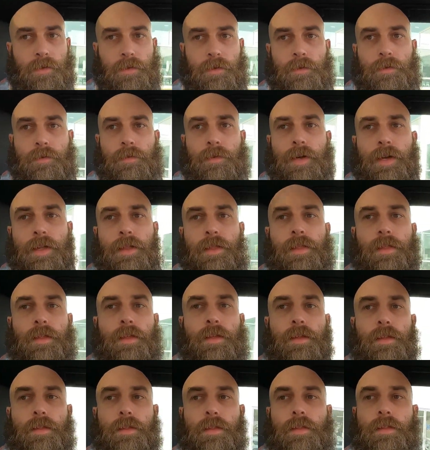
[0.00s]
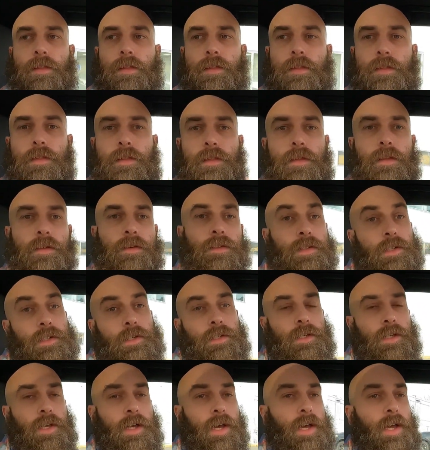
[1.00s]
with the
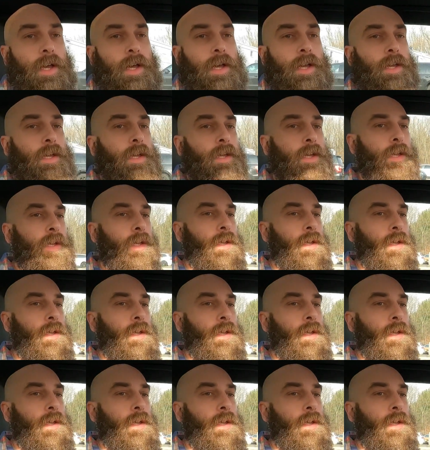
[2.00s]
GTI,